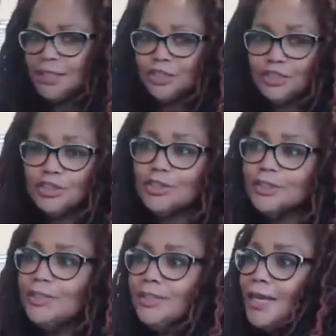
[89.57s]
I just
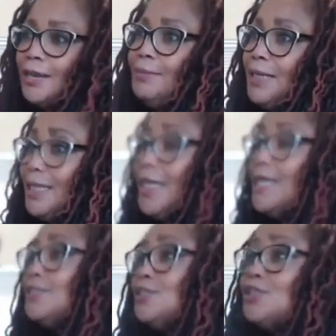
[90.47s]
need to get me a glass.